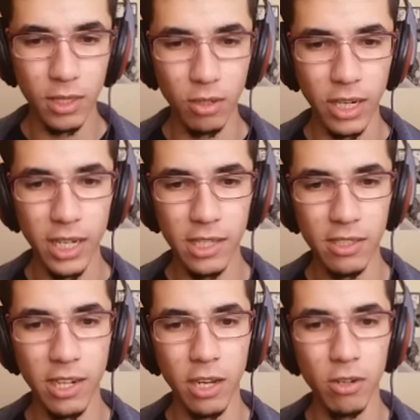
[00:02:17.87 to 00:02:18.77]
Okay,
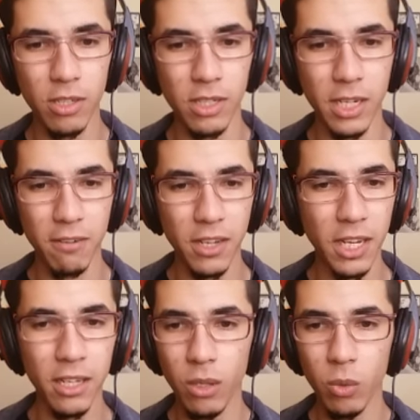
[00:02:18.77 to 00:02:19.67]
let's click on the T
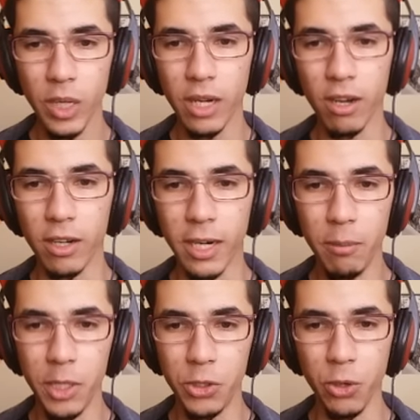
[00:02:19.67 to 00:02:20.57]
V. We are
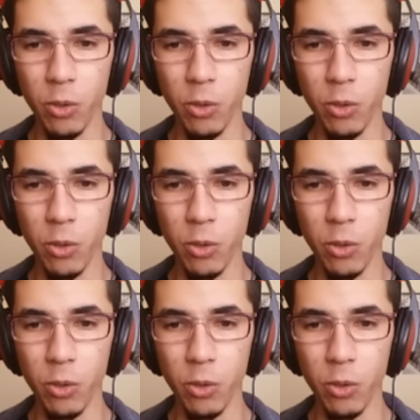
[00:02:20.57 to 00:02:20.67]
coming to